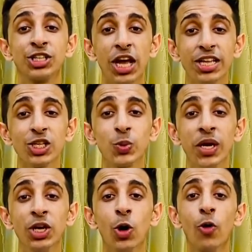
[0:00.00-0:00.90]
Share this
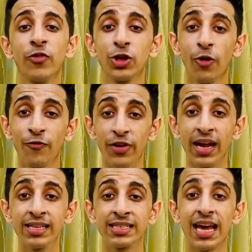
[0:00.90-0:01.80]
video with your
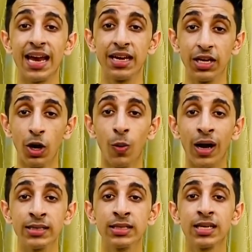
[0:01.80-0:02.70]
friends and dear
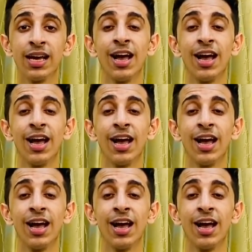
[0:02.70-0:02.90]
ones.